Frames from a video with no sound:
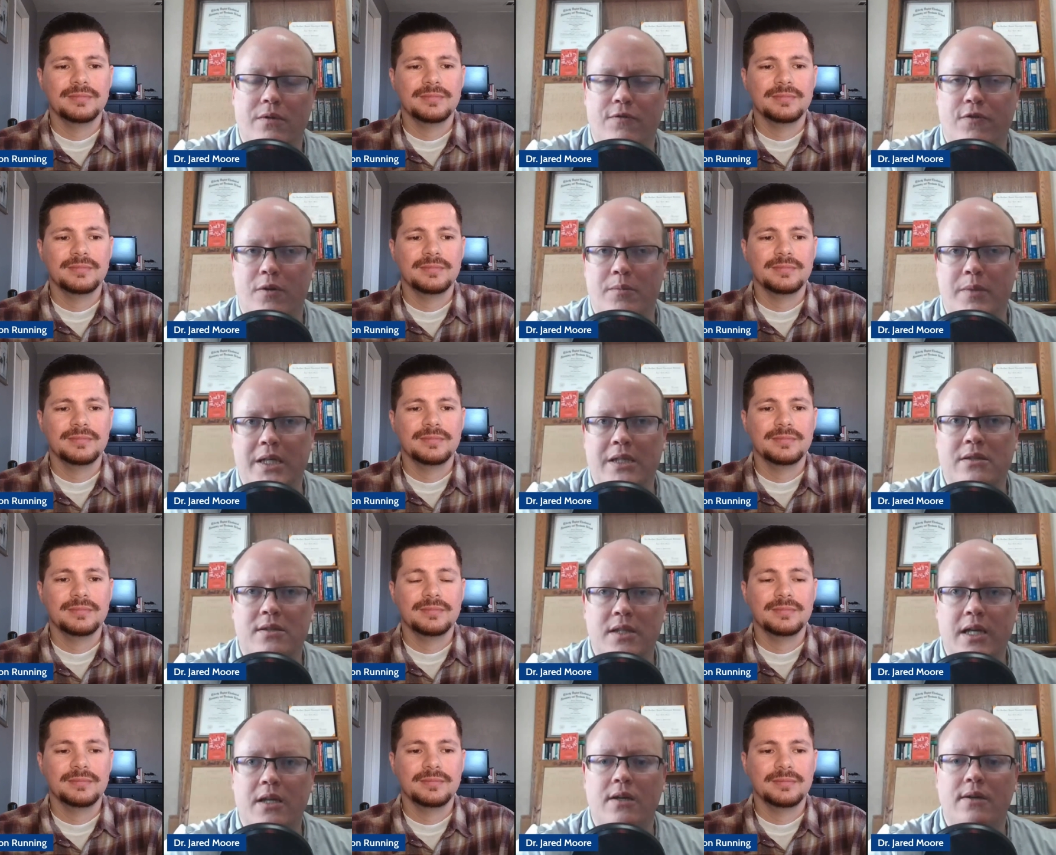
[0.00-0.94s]
Speaker 1: from a
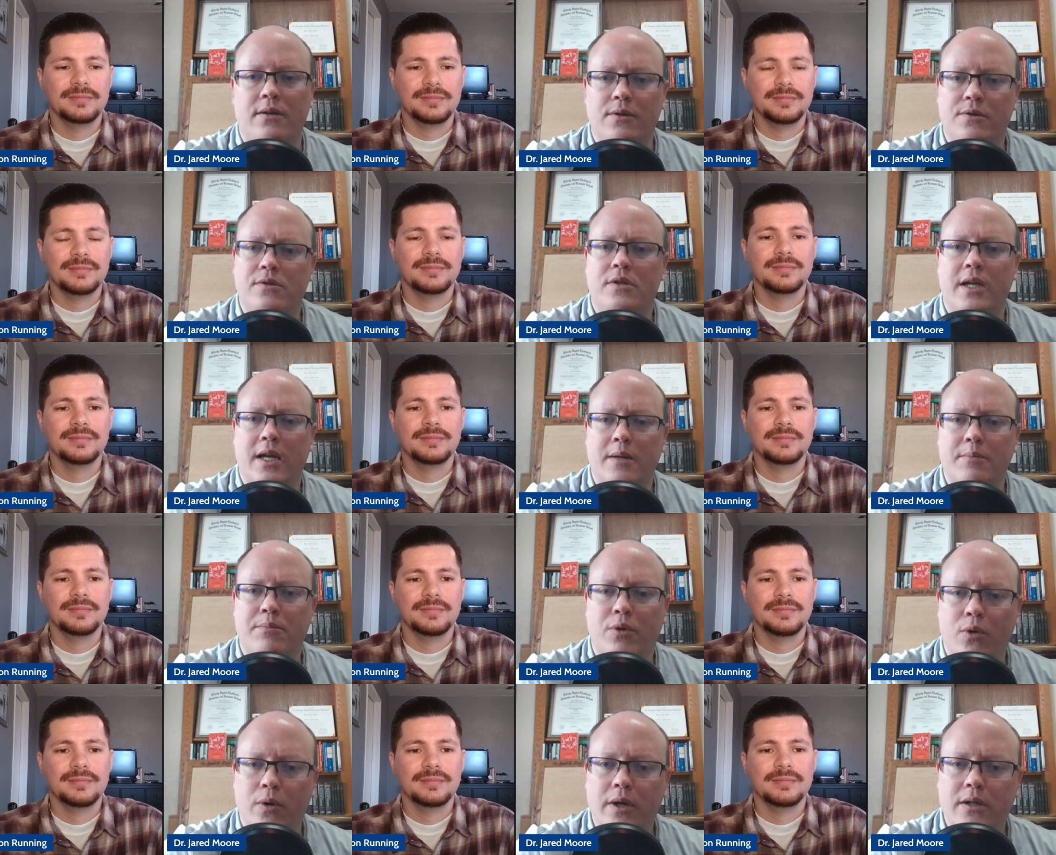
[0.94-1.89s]
secular
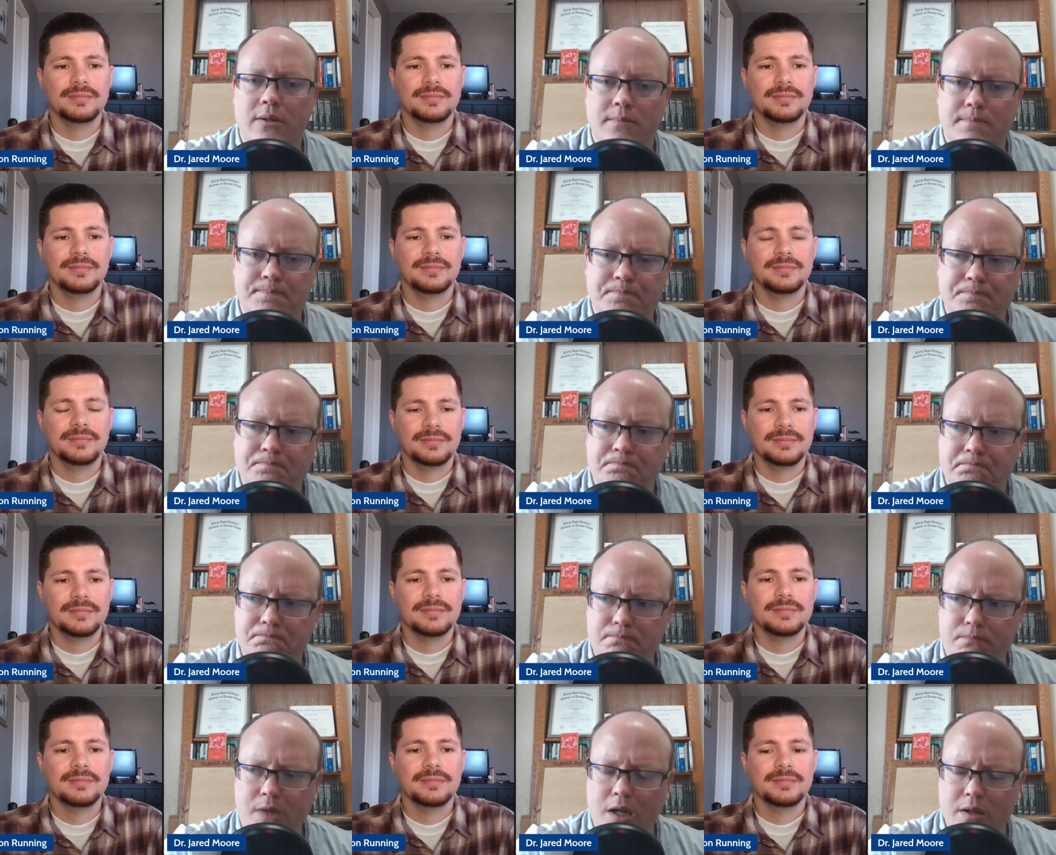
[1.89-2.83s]
standpoint,
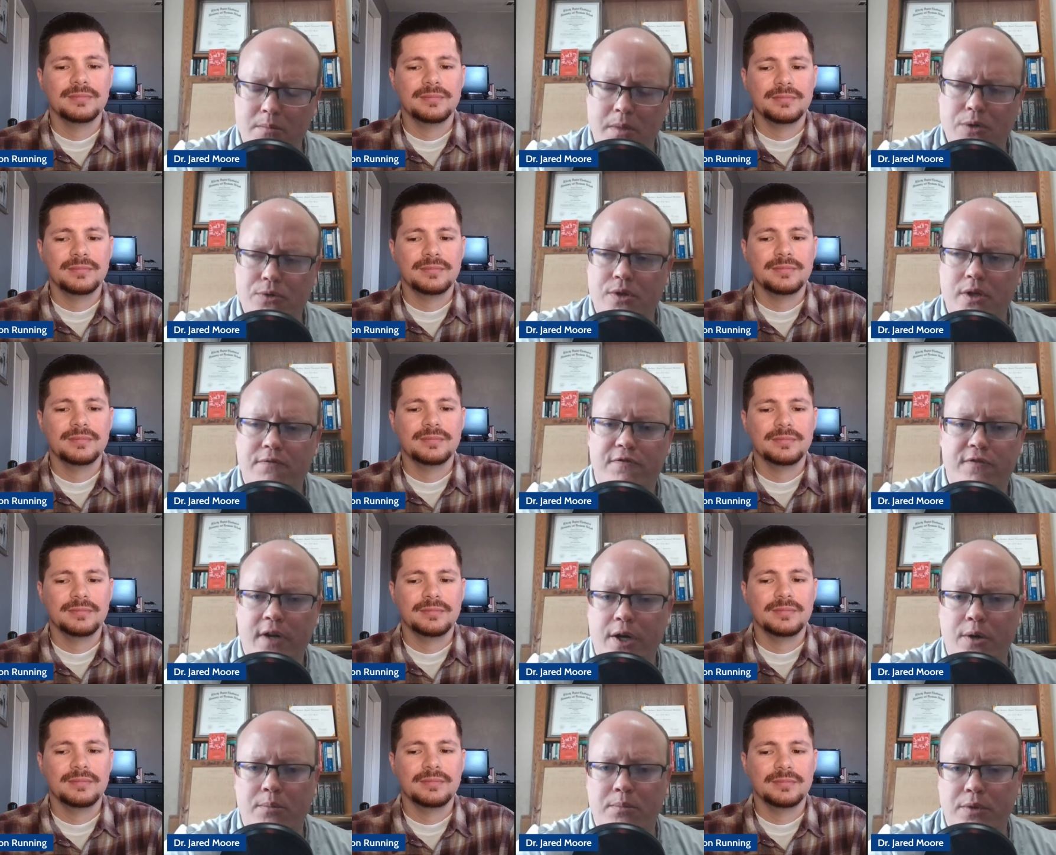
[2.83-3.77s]
the most
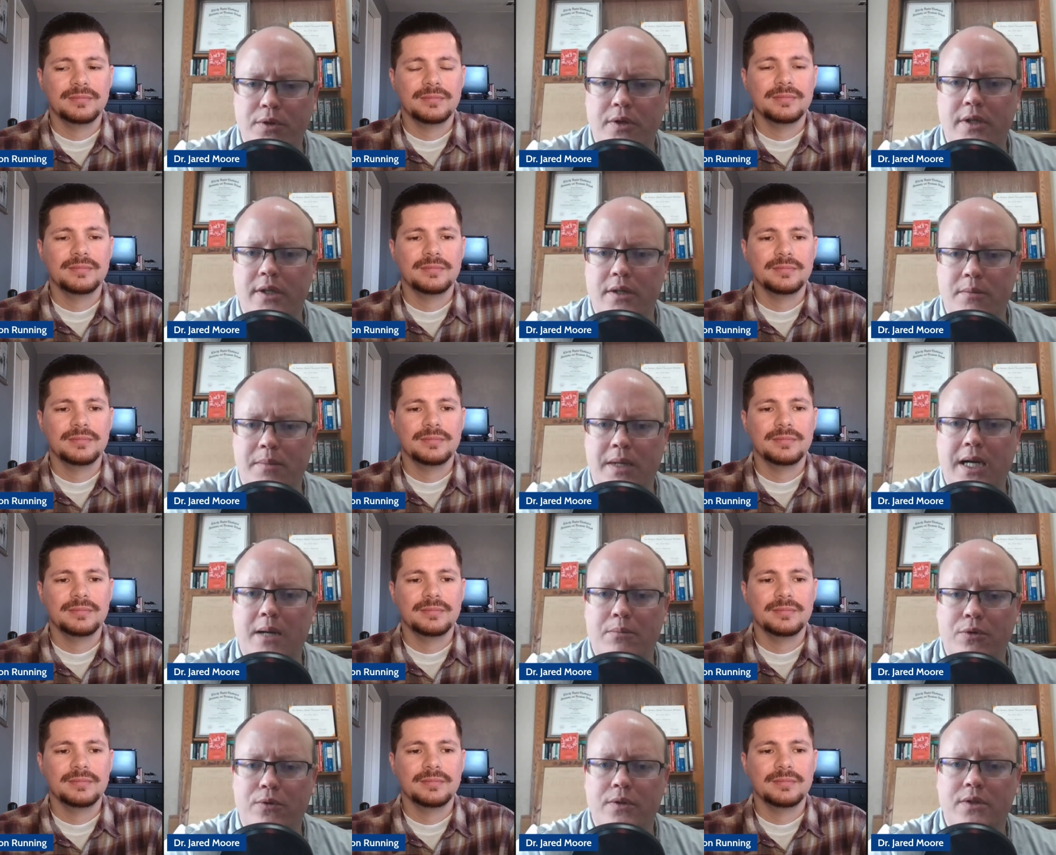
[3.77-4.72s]
unfair book in the
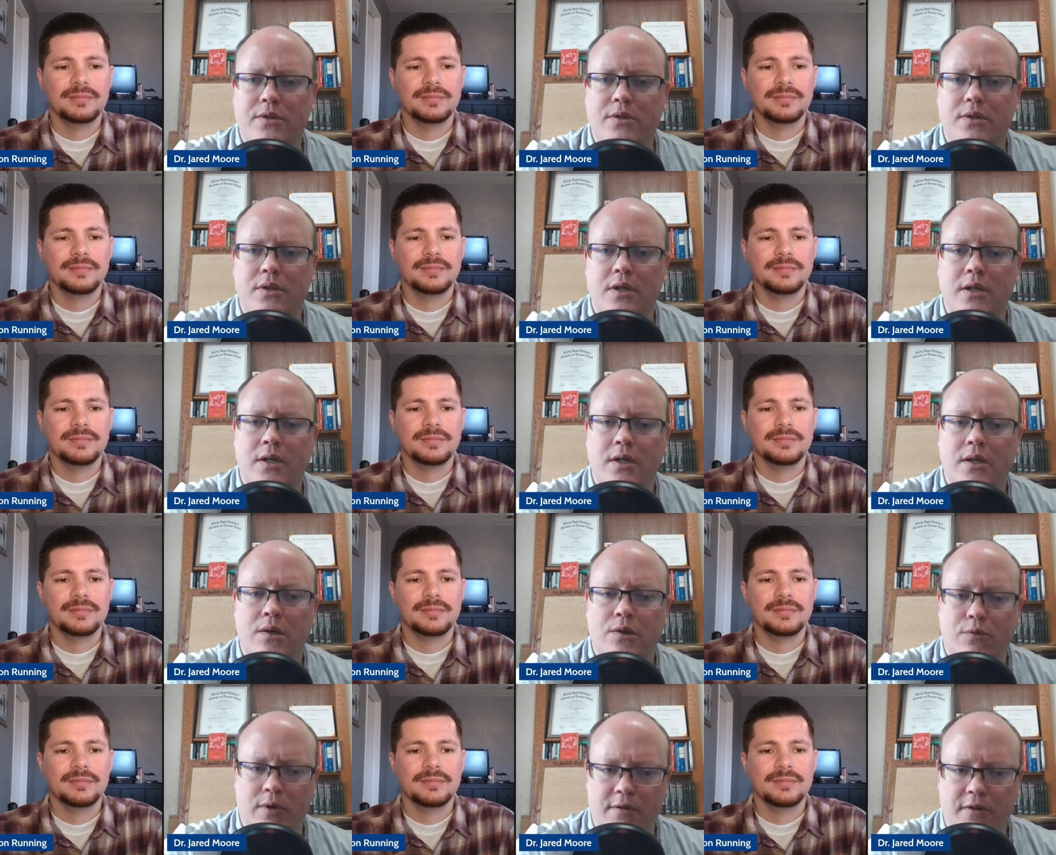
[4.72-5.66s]
Bible is
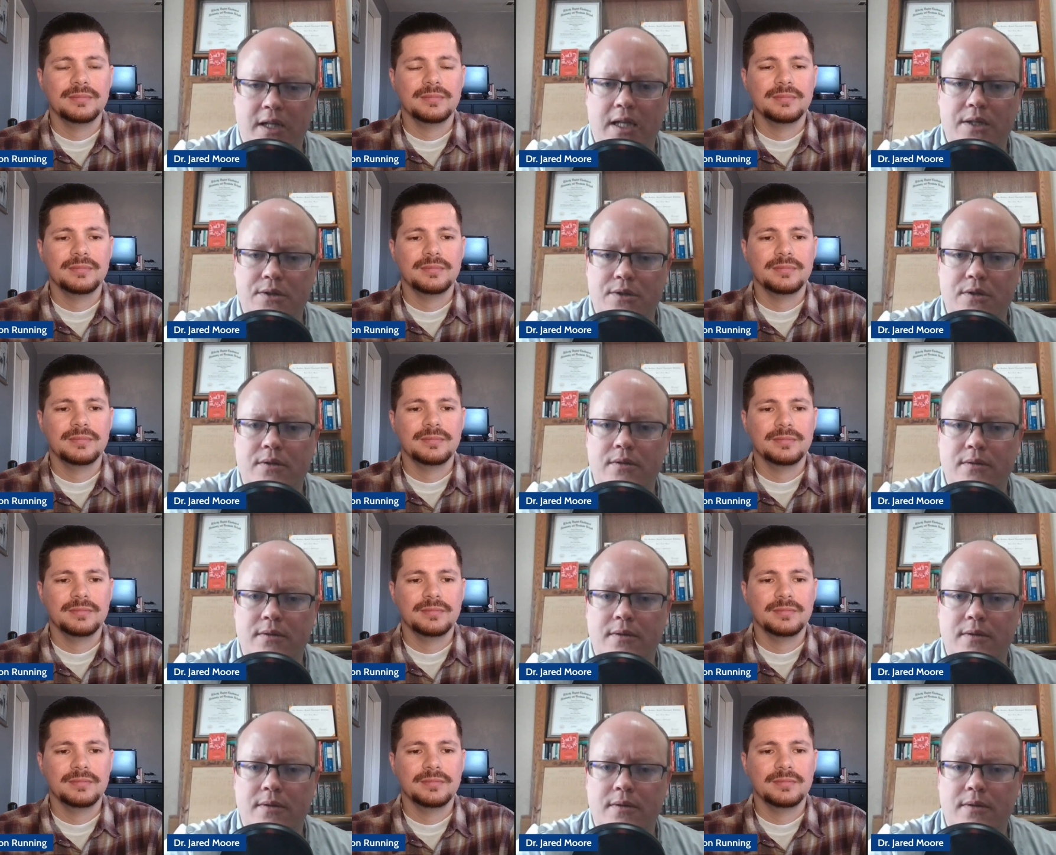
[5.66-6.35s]
Revelation.